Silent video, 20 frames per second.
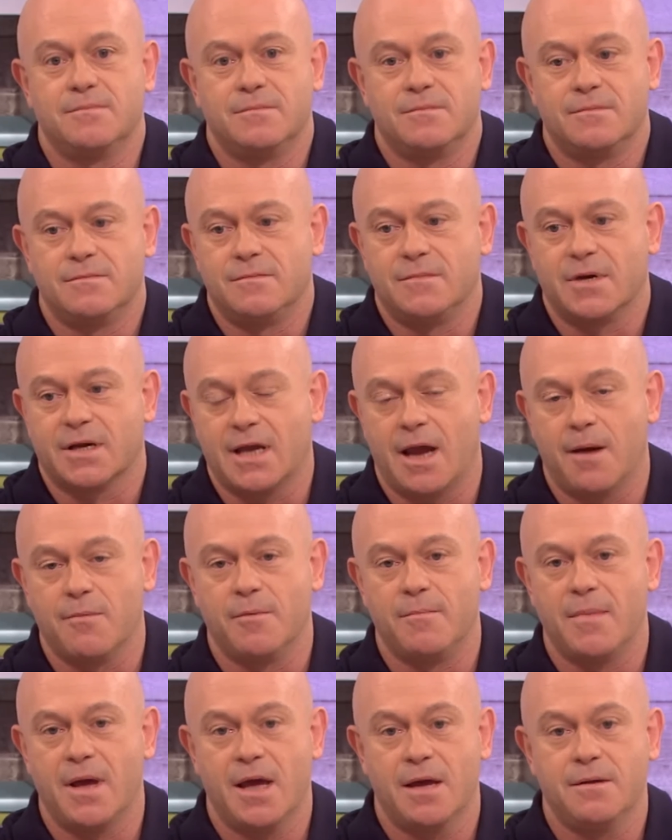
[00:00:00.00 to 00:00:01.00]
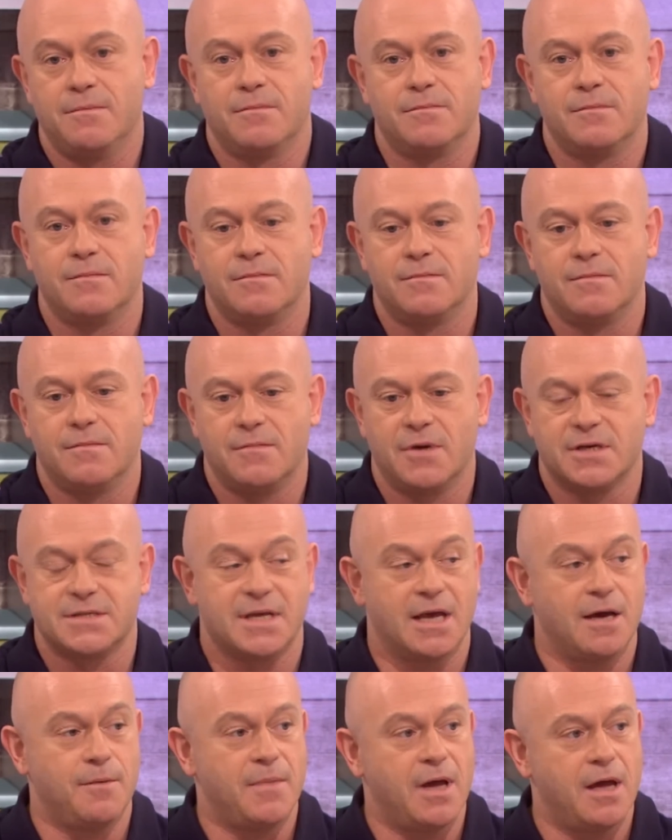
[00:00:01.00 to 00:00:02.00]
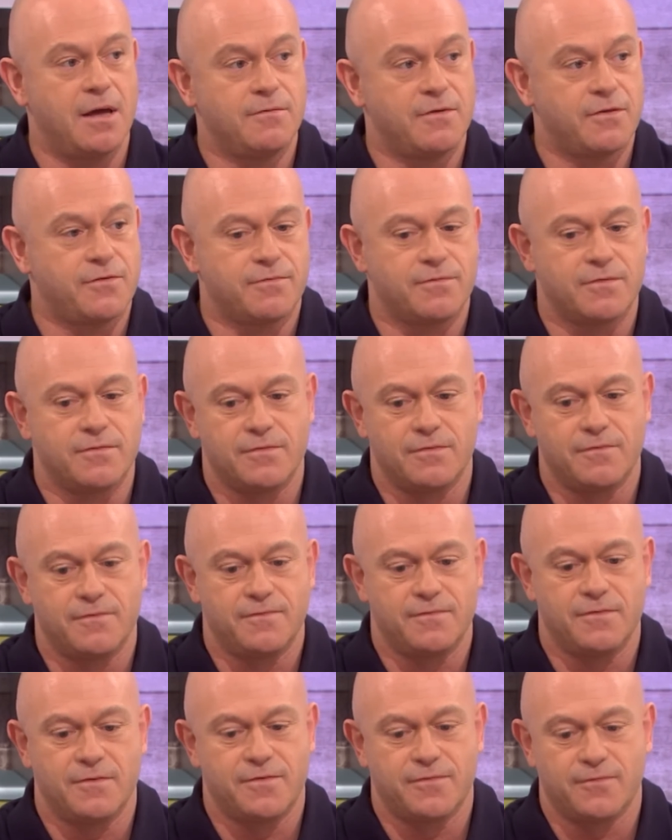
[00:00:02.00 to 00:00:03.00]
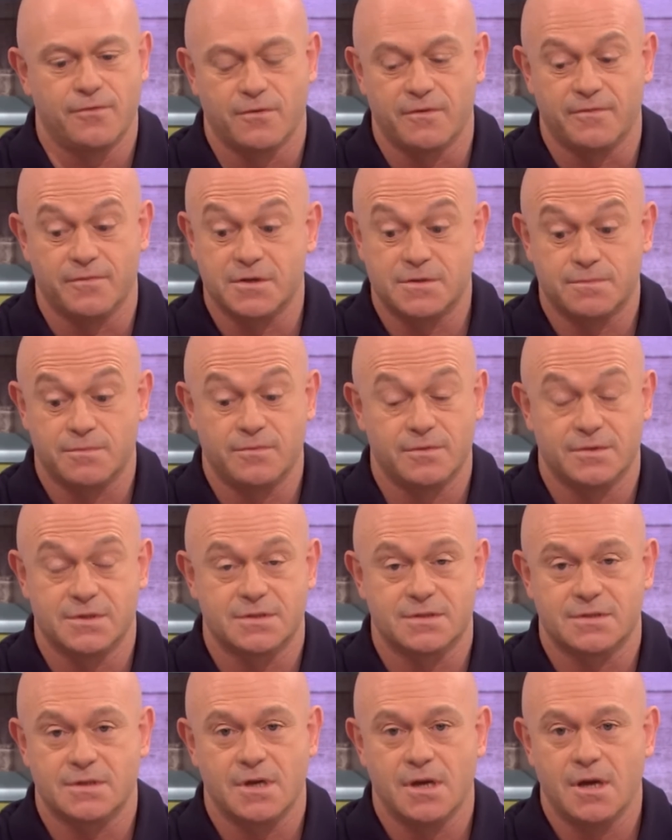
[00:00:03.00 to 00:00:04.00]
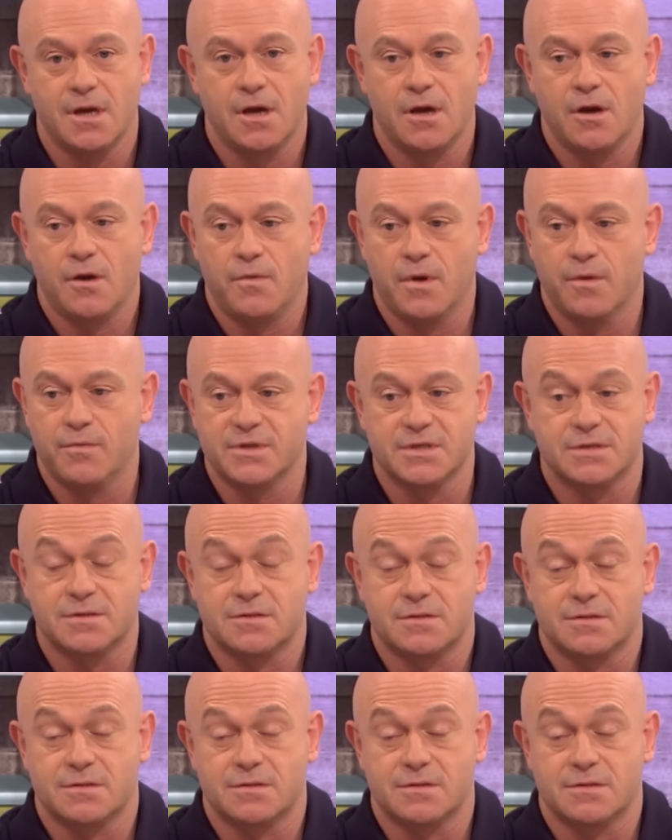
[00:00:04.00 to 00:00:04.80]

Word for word: my cameraman, my sound man, the four of us, we were just mm. we were just